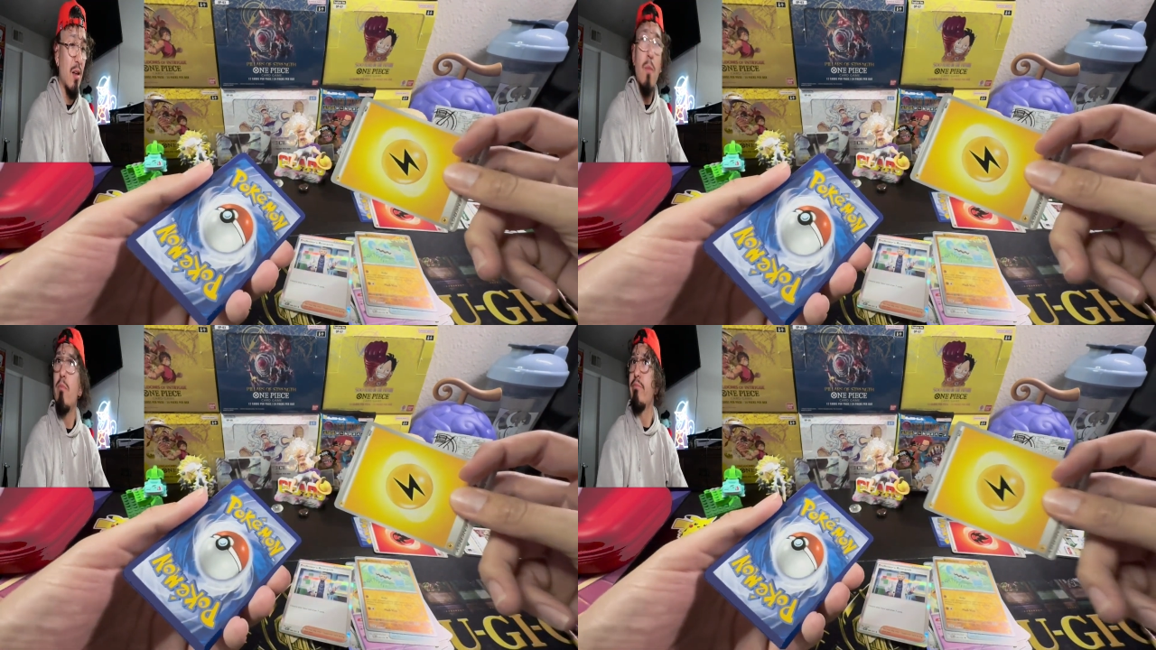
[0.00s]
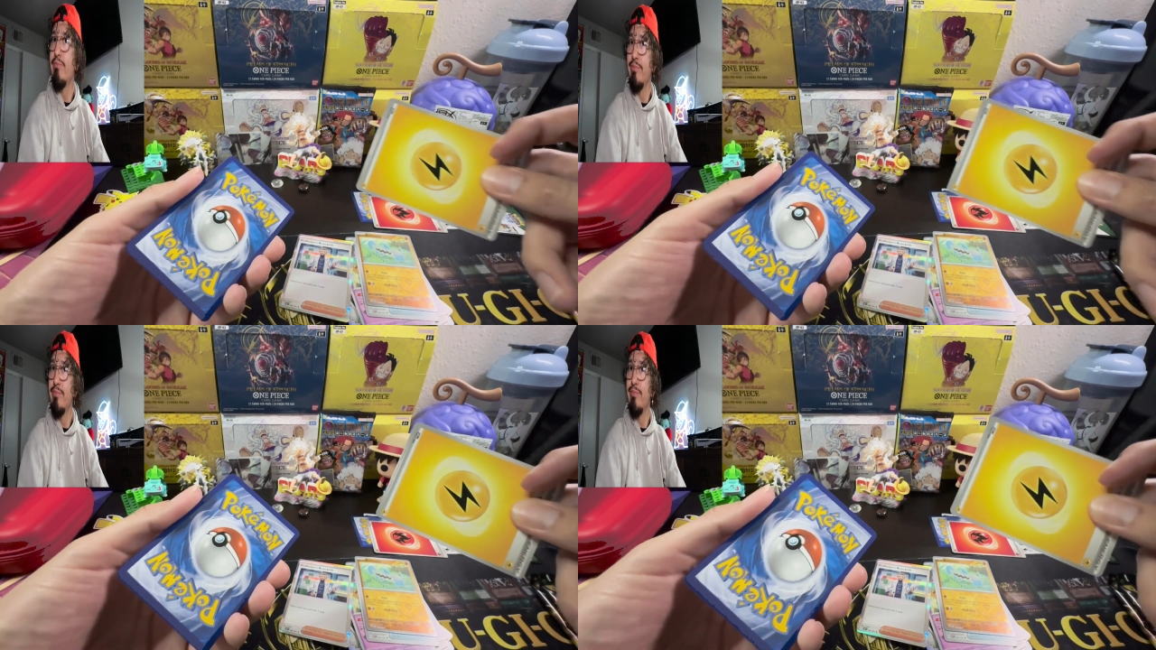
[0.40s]

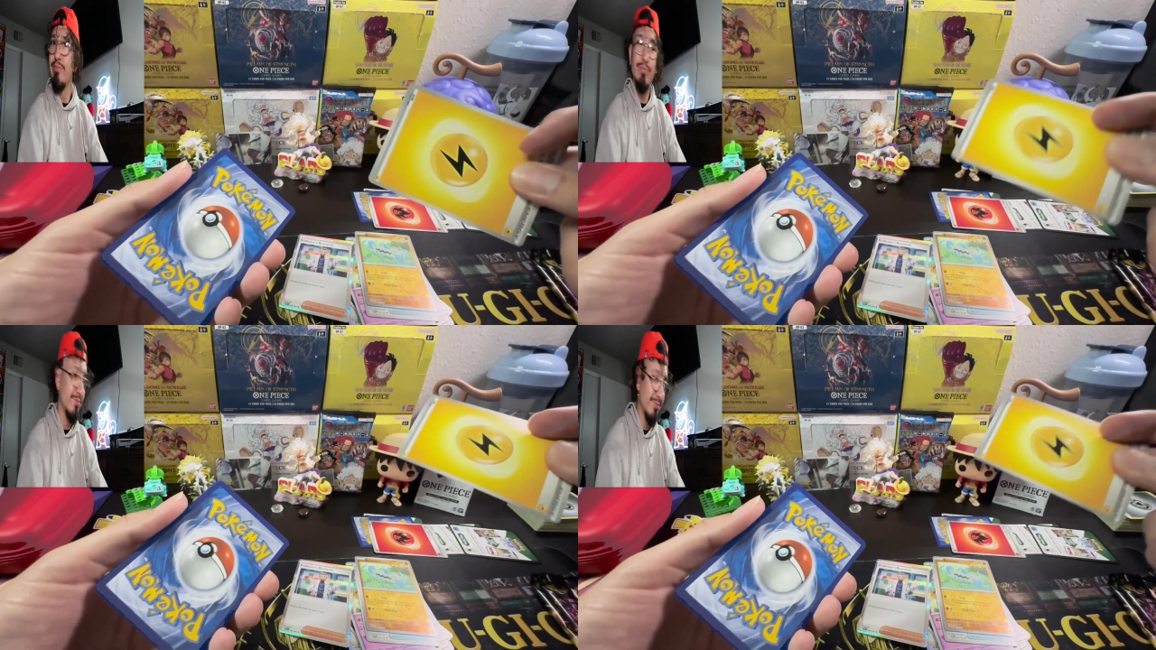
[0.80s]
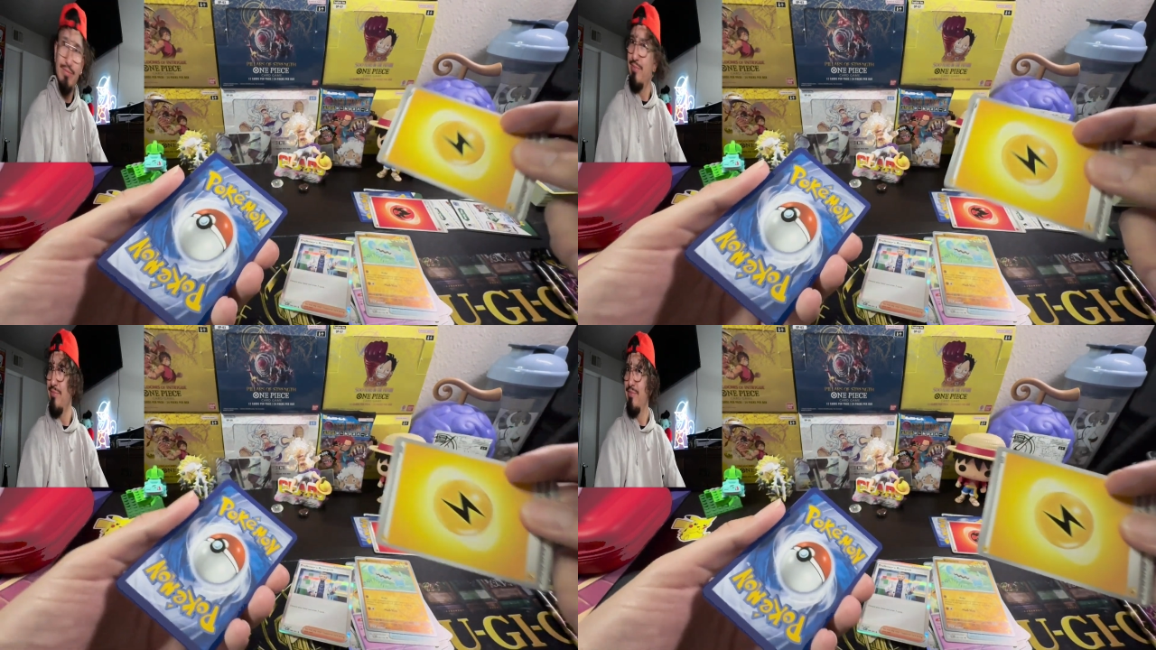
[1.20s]

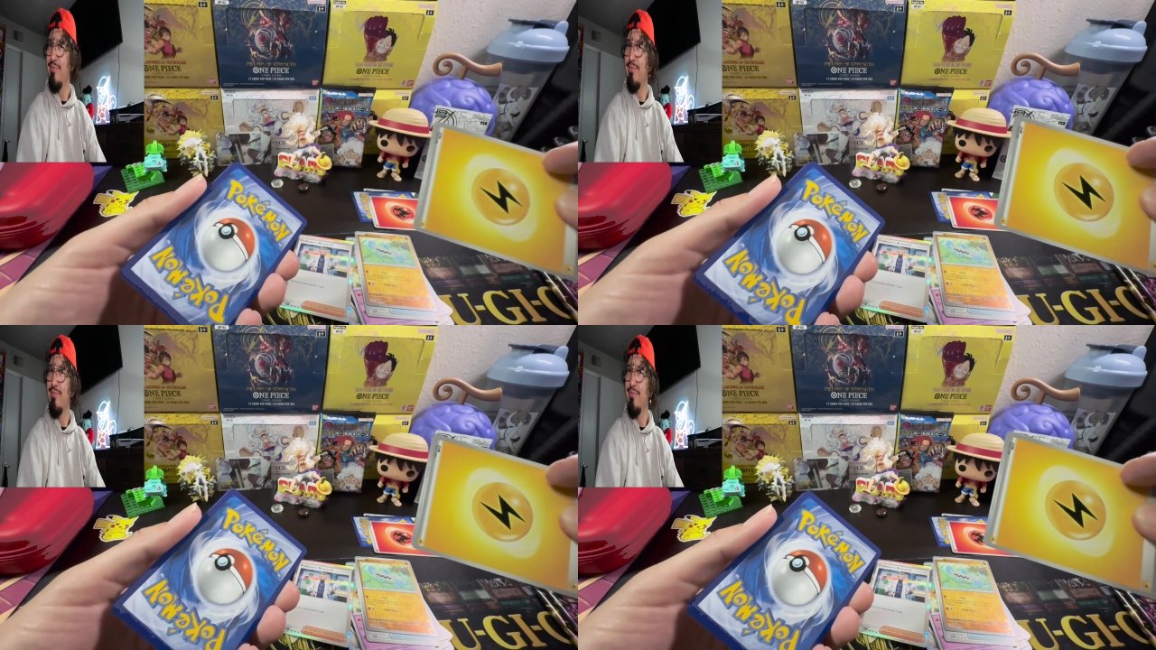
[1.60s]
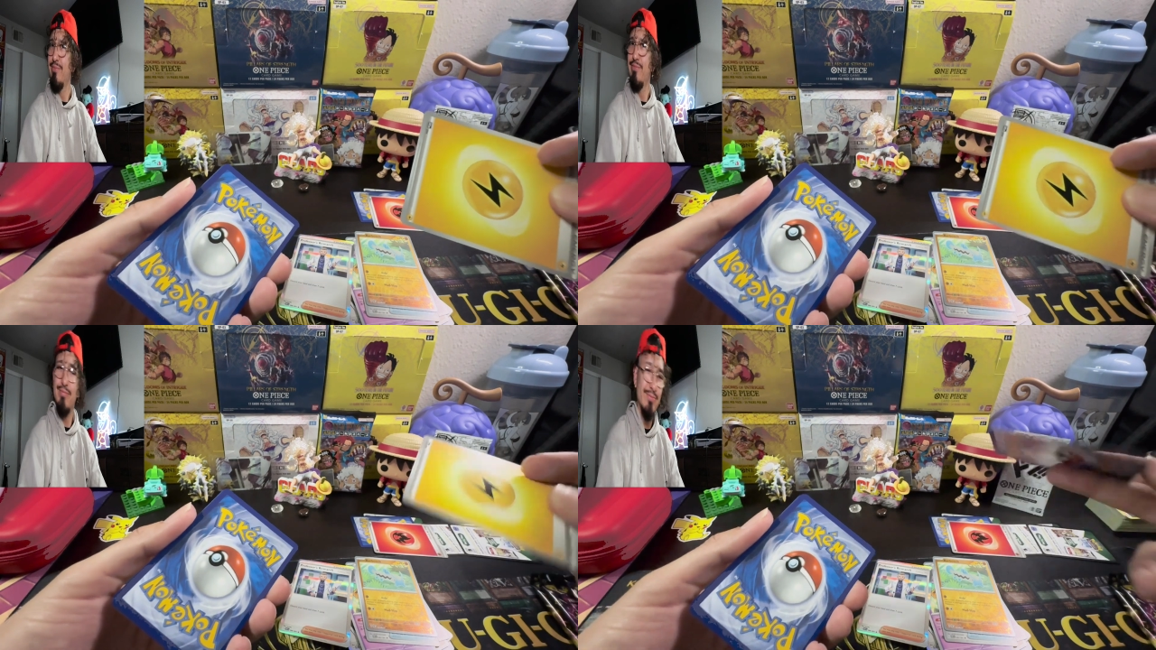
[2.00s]

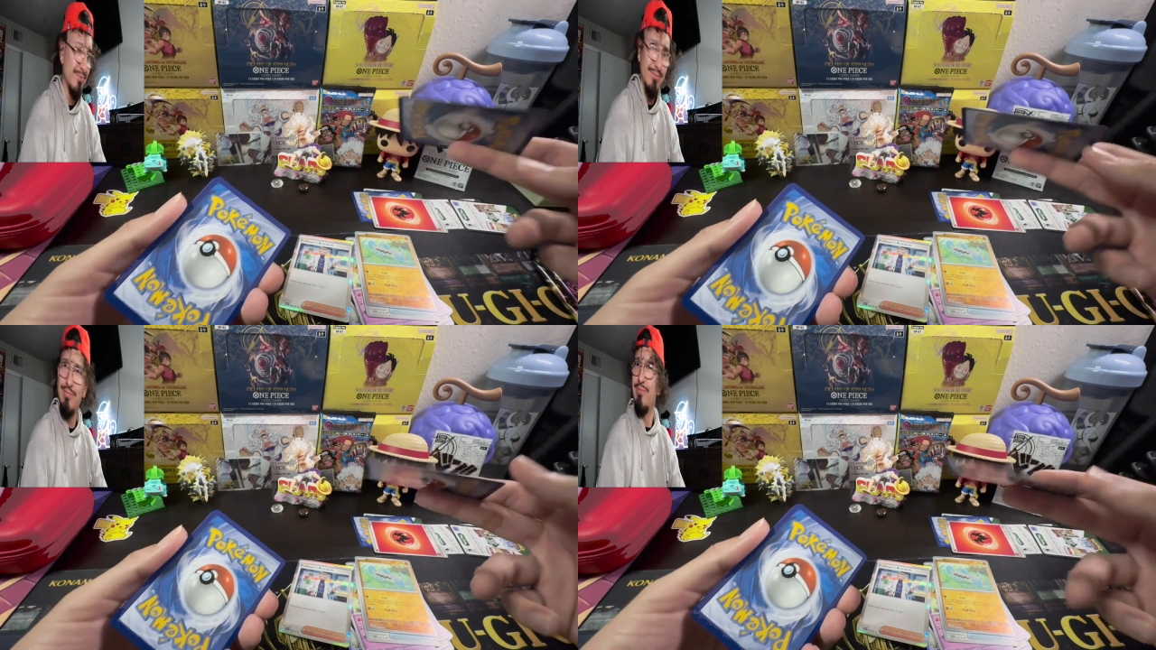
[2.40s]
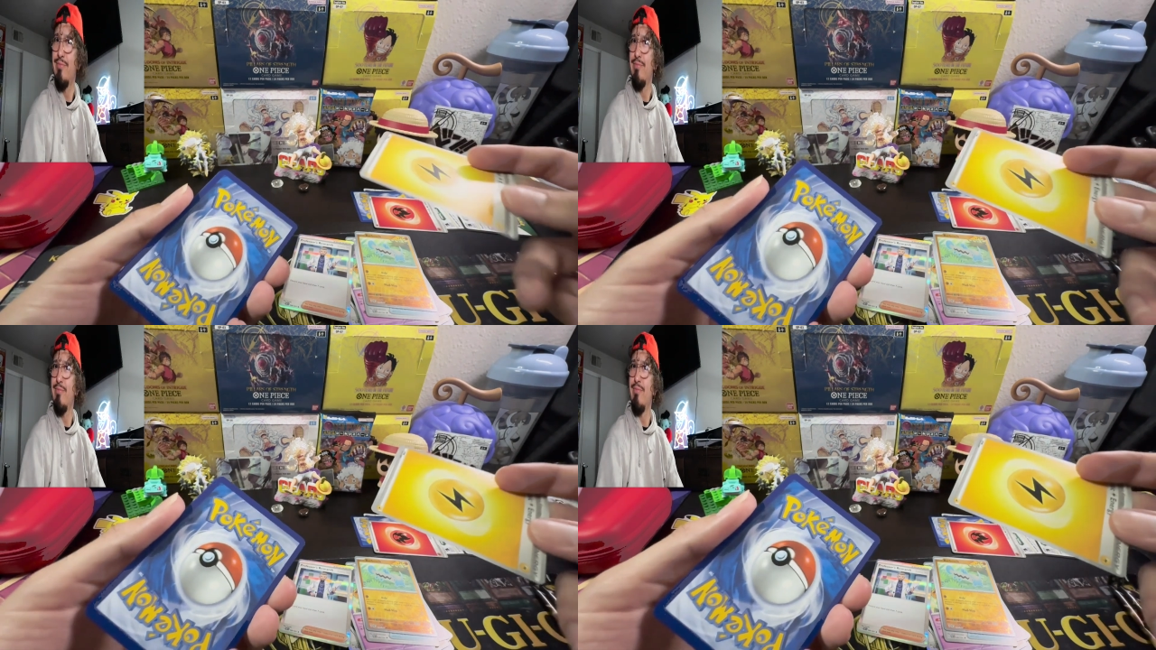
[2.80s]

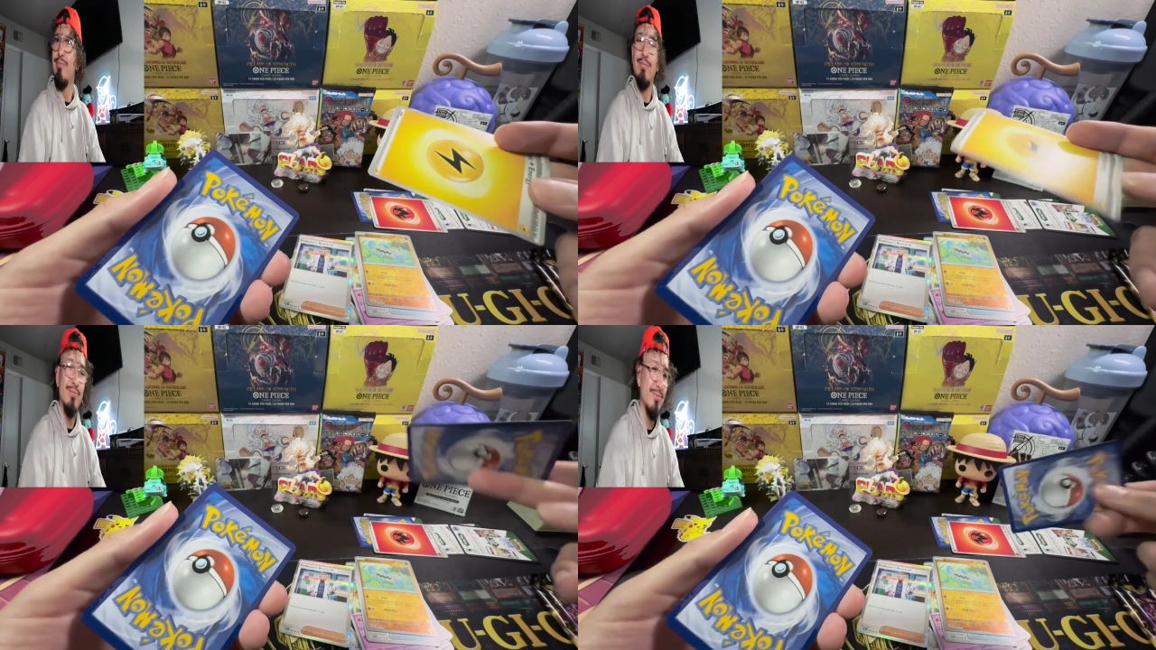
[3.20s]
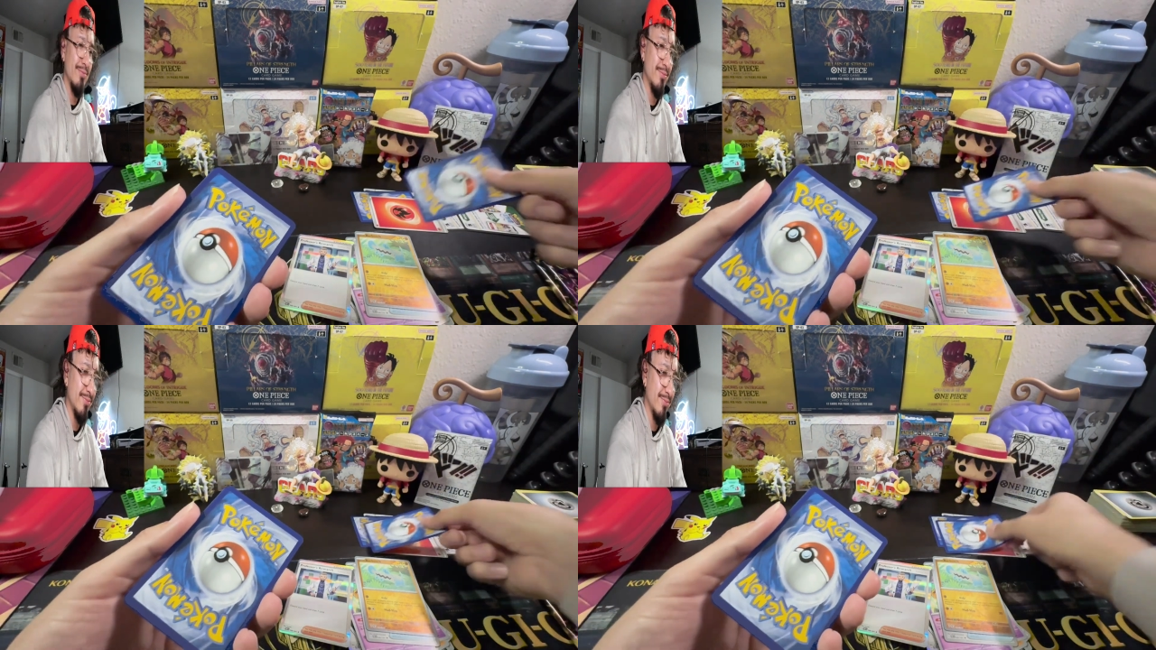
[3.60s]

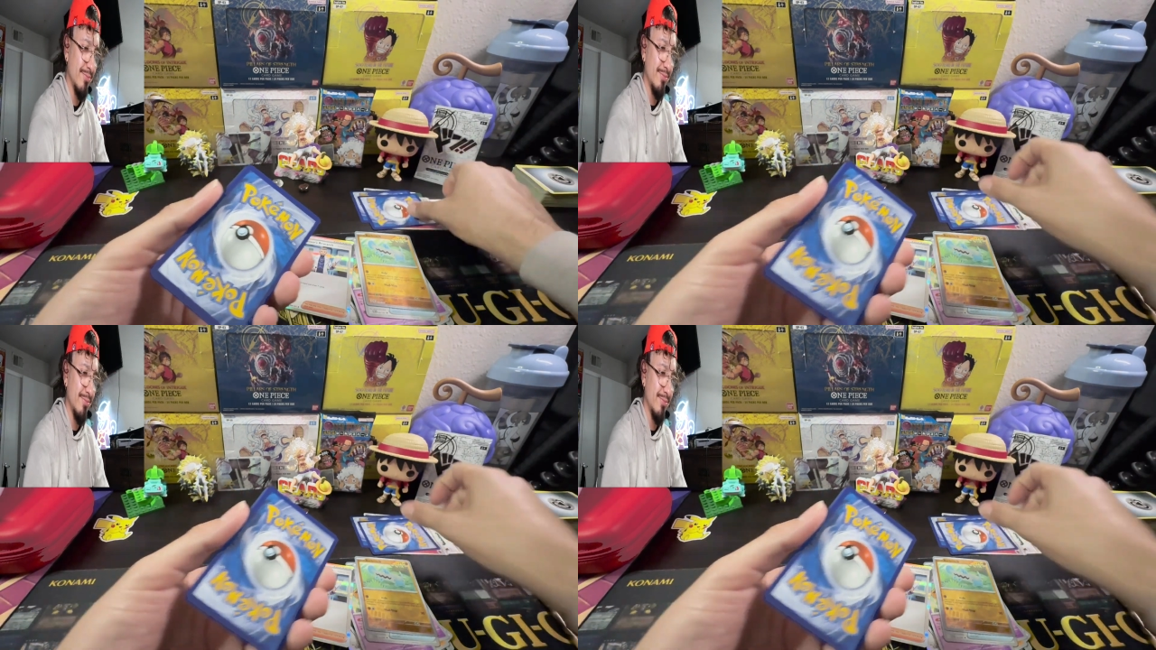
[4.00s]
Nothing is said.